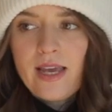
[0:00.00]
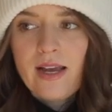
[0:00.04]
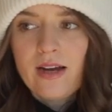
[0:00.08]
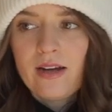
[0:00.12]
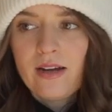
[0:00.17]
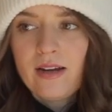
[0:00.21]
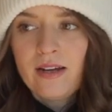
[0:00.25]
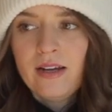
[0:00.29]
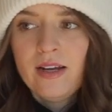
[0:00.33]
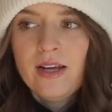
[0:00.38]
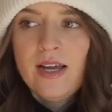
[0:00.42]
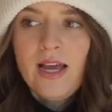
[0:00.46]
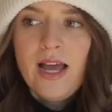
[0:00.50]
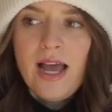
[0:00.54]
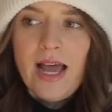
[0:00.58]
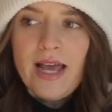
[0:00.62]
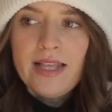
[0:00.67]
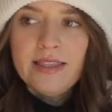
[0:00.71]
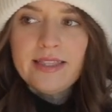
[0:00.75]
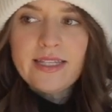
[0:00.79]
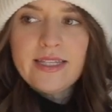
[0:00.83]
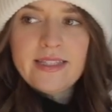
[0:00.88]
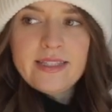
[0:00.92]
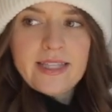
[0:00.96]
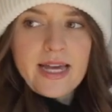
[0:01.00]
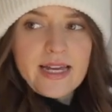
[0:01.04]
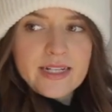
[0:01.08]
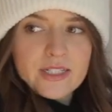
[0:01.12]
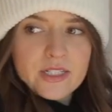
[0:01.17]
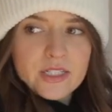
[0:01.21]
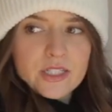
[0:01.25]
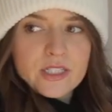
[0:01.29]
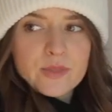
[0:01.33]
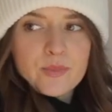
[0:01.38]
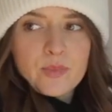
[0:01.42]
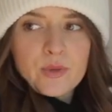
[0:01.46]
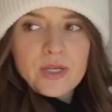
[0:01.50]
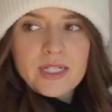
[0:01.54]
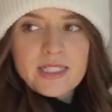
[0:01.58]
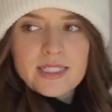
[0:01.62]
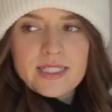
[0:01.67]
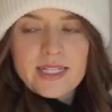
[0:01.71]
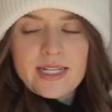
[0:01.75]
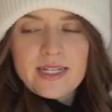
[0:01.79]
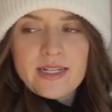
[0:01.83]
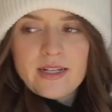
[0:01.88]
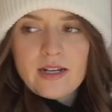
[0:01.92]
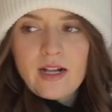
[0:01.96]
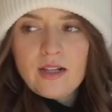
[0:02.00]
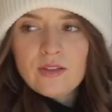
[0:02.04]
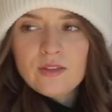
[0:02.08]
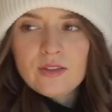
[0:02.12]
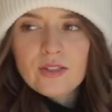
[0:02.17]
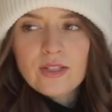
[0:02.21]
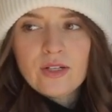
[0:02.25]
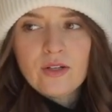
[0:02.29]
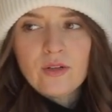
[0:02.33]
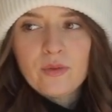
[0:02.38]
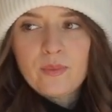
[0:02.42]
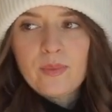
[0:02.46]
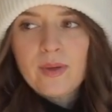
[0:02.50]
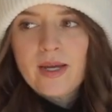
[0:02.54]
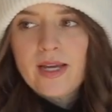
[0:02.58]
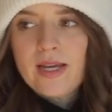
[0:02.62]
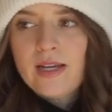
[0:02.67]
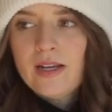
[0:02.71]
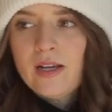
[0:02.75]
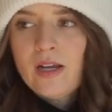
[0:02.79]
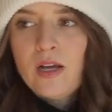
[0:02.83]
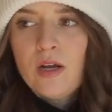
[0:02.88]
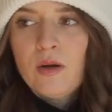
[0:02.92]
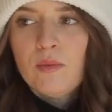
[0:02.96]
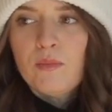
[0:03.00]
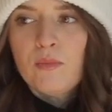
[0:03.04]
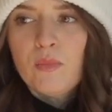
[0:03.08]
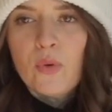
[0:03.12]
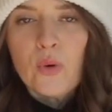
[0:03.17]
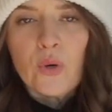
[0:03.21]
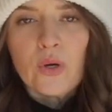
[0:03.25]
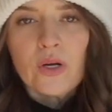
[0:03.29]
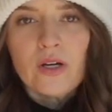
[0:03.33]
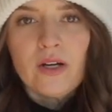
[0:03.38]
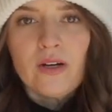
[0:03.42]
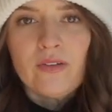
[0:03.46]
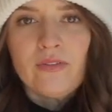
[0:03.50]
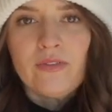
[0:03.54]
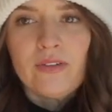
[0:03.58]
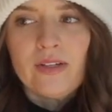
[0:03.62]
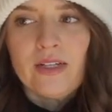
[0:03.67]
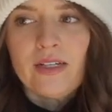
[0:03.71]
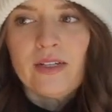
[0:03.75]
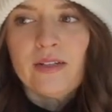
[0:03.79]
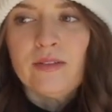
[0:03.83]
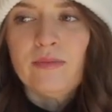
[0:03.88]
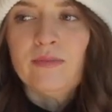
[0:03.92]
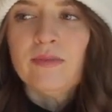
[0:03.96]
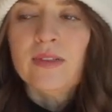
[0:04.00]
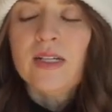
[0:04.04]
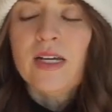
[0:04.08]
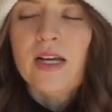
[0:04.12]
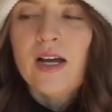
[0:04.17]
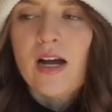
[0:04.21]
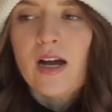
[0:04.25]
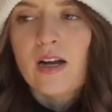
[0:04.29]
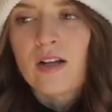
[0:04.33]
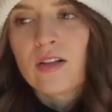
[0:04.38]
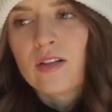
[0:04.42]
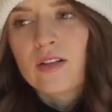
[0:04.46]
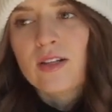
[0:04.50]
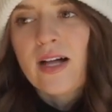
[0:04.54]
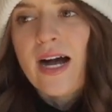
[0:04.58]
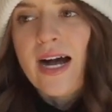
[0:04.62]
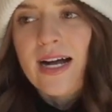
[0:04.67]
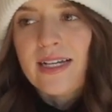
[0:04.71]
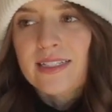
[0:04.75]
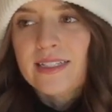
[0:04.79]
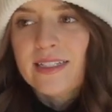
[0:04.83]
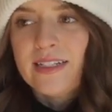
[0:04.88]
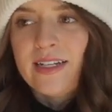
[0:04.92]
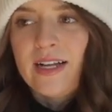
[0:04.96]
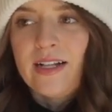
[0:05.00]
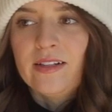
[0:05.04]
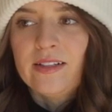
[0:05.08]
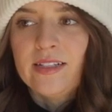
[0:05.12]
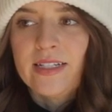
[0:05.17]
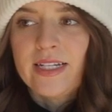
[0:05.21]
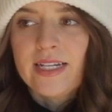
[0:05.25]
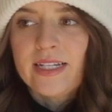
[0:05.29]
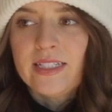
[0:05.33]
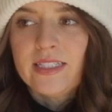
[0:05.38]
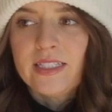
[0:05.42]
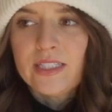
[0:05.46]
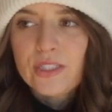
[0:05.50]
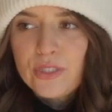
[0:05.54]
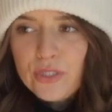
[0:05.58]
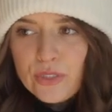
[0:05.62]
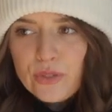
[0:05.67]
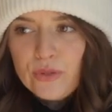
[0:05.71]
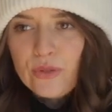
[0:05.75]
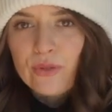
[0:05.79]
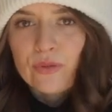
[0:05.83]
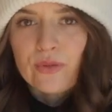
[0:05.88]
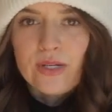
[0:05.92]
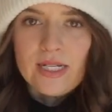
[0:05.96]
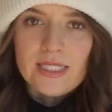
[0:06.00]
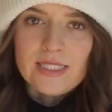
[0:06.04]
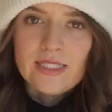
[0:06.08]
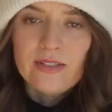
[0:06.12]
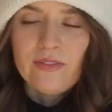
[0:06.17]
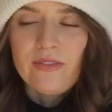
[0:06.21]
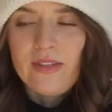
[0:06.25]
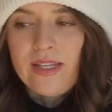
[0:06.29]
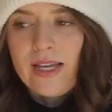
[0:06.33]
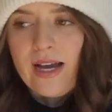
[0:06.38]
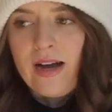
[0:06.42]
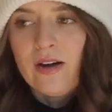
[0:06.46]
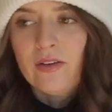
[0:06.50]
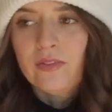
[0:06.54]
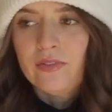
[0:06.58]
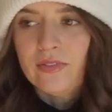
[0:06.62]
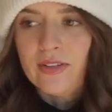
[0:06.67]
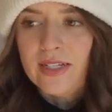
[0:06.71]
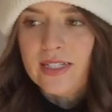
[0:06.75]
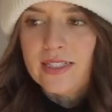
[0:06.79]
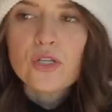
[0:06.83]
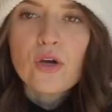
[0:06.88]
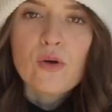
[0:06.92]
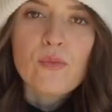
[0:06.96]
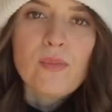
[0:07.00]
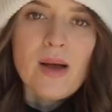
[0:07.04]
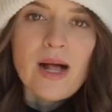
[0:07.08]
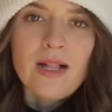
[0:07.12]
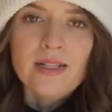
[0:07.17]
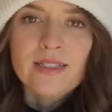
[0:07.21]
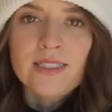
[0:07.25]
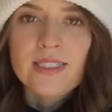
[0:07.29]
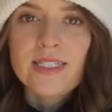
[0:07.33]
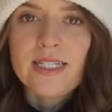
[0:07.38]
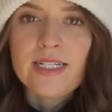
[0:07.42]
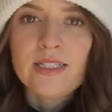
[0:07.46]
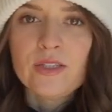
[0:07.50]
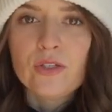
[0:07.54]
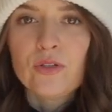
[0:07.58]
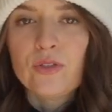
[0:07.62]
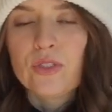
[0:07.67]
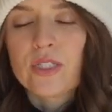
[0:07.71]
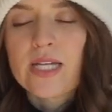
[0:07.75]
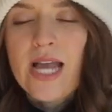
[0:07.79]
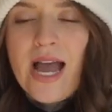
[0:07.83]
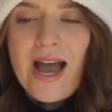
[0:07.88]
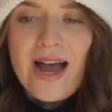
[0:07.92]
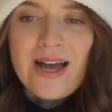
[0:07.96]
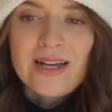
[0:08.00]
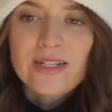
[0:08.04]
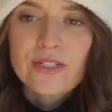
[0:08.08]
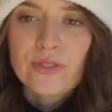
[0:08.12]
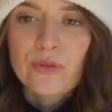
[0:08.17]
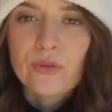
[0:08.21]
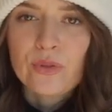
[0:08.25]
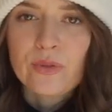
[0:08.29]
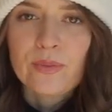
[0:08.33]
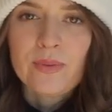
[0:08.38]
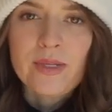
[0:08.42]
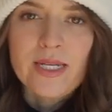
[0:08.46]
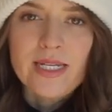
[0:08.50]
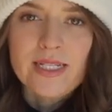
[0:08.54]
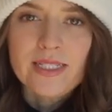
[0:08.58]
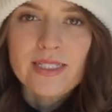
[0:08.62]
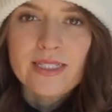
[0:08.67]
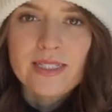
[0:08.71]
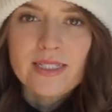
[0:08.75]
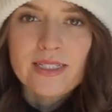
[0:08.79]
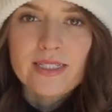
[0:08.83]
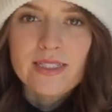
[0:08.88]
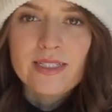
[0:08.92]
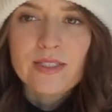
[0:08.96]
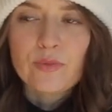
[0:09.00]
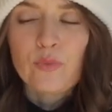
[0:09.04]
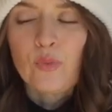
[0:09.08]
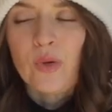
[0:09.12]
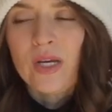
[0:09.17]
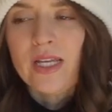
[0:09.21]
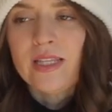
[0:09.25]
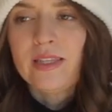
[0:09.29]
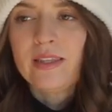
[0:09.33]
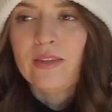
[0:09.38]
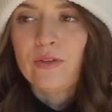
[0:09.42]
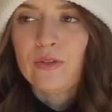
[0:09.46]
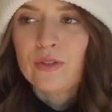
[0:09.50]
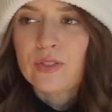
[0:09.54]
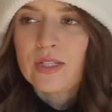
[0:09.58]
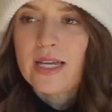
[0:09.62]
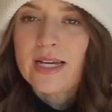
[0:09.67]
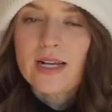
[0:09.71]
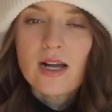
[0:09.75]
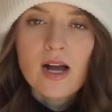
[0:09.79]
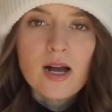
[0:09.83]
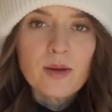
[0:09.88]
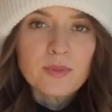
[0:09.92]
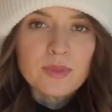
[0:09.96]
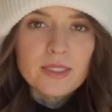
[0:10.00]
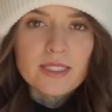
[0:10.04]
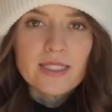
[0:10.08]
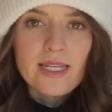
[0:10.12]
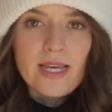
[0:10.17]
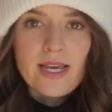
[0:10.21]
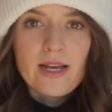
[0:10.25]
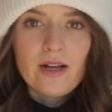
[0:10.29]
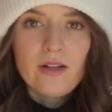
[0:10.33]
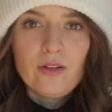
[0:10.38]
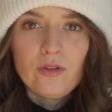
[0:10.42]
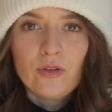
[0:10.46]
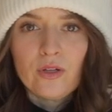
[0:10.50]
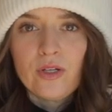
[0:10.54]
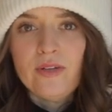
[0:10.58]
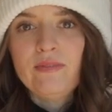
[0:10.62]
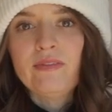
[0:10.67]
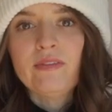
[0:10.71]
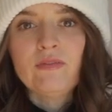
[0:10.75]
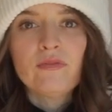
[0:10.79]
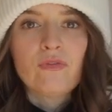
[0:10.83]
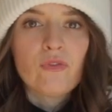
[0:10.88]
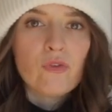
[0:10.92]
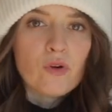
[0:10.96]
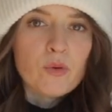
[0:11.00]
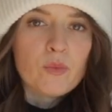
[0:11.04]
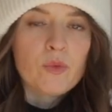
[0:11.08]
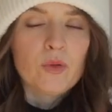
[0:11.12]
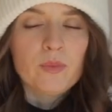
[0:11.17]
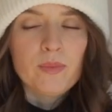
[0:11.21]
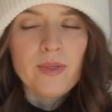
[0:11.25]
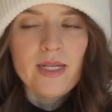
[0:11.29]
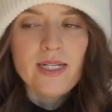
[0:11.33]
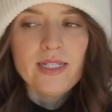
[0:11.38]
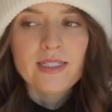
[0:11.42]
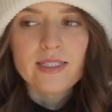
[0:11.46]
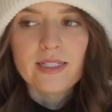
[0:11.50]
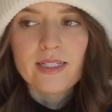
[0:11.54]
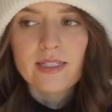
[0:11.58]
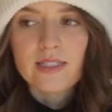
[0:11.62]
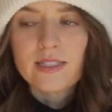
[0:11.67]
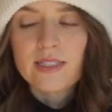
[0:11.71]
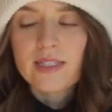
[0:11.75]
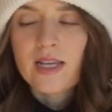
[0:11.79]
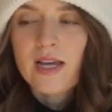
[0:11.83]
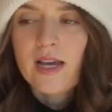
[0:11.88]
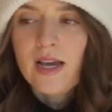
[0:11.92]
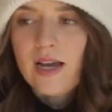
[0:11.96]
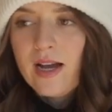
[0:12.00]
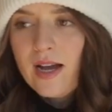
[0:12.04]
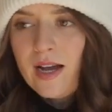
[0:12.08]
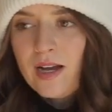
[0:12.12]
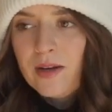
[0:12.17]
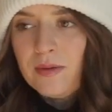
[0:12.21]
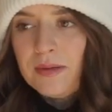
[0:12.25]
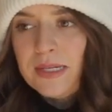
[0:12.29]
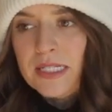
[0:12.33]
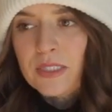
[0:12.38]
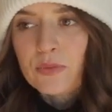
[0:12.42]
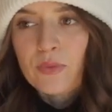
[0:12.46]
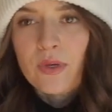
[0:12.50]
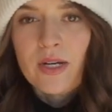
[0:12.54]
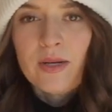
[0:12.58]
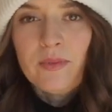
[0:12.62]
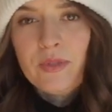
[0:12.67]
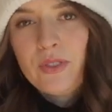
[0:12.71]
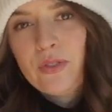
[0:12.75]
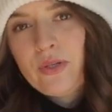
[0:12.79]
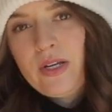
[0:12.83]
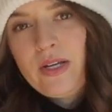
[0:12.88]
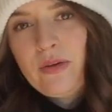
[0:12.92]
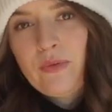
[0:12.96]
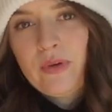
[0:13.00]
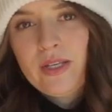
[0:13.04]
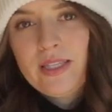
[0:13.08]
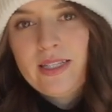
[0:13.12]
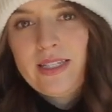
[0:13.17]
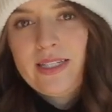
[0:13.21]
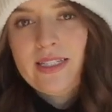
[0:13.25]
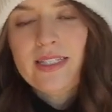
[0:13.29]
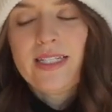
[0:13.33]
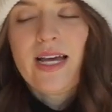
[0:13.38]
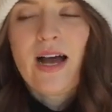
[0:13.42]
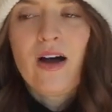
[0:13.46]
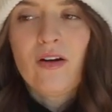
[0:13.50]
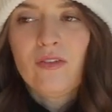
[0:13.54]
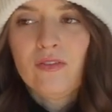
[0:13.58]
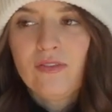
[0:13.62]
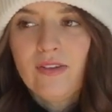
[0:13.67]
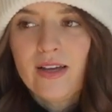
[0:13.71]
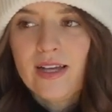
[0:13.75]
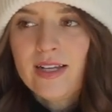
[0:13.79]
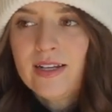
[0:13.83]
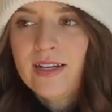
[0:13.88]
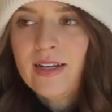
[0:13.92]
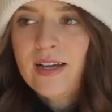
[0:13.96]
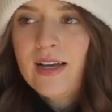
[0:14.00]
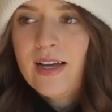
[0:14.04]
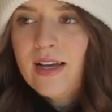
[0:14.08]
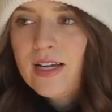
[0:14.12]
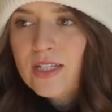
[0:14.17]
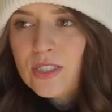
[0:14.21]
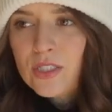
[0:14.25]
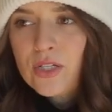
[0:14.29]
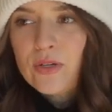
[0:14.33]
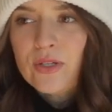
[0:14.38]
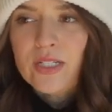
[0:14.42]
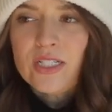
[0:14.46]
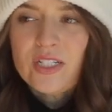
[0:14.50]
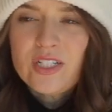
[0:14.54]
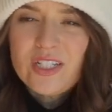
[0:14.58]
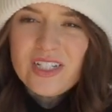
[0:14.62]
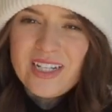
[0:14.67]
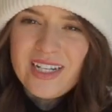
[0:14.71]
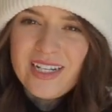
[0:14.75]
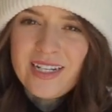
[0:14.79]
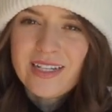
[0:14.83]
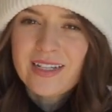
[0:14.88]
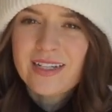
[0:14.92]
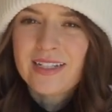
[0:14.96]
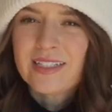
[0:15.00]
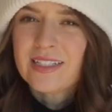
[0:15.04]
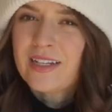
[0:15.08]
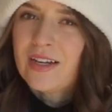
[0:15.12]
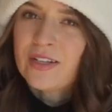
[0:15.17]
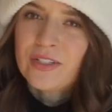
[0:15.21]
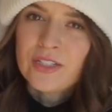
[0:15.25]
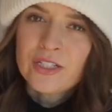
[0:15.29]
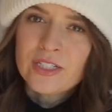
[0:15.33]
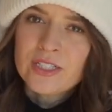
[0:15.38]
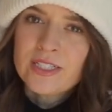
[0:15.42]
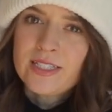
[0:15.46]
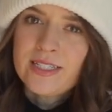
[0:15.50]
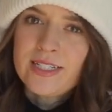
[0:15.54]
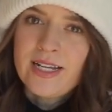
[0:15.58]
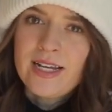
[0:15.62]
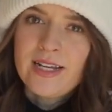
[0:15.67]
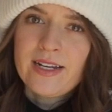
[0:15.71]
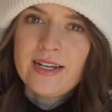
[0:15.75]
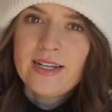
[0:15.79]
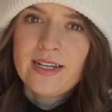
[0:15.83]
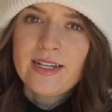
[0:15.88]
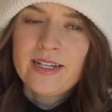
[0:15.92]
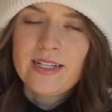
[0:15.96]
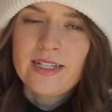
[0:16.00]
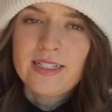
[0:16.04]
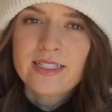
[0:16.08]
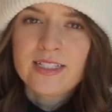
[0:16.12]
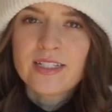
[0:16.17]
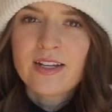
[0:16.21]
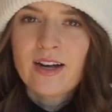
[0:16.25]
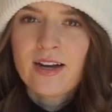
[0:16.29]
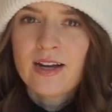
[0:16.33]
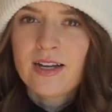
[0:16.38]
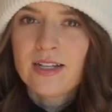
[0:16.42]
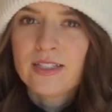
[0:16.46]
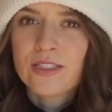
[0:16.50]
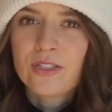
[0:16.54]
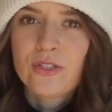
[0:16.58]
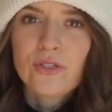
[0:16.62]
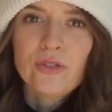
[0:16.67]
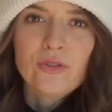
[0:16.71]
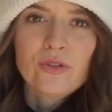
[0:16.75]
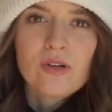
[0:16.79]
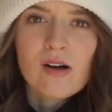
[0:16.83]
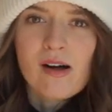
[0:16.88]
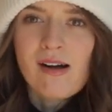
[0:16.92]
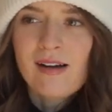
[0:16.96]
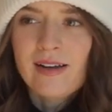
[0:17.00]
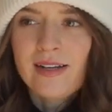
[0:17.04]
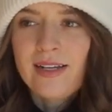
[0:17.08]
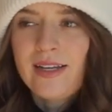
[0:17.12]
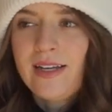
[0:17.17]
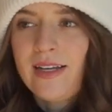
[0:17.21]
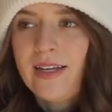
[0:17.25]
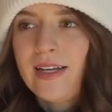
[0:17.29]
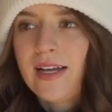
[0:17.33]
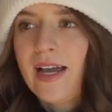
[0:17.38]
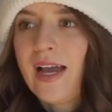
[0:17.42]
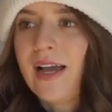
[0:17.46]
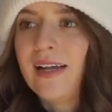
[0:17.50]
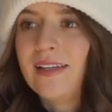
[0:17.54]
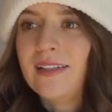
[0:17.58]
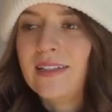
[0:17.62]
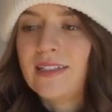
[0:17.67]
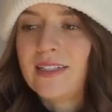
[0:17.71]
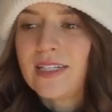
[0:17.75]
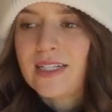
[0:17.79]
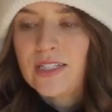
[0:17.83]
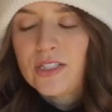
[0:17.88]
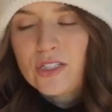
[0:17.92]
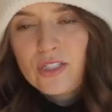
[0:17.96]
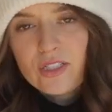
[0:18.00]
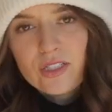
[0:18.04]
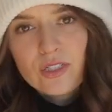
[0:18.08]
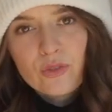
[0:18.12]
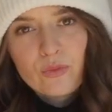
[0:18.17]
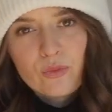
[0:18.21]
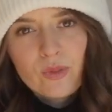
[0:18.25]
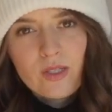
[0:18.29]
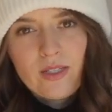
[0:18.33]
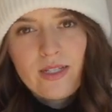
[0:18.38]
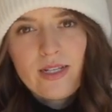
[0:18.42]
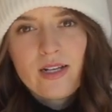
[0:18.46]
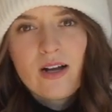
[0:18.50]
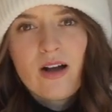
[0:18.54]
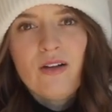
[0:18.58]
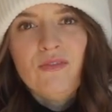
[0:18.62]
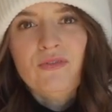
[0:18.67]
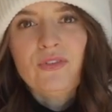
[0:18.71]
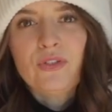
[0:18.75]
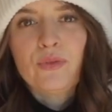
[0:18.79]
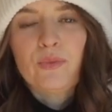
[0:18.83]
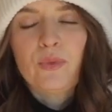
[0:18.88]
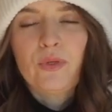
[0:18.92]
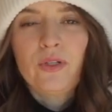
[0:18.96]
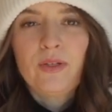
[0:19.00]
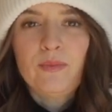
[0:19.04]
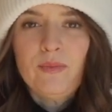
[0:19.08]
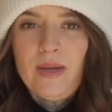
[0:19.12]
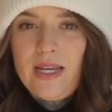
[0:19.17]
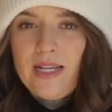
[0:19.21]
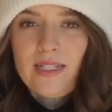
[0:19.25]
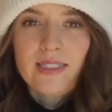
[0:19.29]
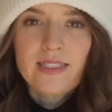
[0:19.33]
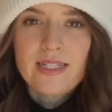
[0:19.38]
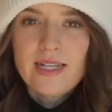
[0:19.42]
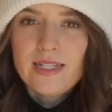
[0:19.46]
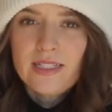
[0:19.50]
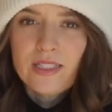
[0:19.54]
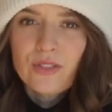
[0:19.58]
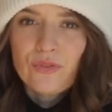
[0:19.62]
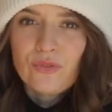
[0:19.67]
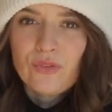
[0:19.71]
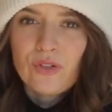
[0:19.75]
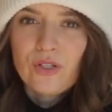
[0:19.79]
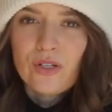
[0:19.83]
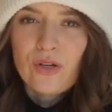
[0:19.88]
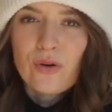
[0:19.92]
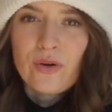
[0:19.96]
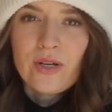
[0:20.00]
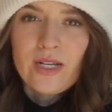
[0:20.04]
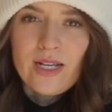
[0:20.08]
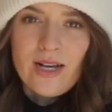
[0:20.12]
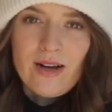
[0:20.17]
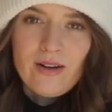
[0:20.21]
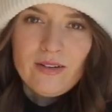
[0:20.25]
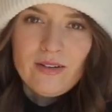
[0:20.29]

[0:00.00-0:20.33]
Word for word: there. And then that just brings in a little bit more of a, a class and elegance to the rest of the outfit. So balancing those casual pieces with those like upscale or even formal pieces um, is what I'm doing with this outfit. So it's chic, it's understated, it's not too gaudy, and it's just really comfortable and makes sense for going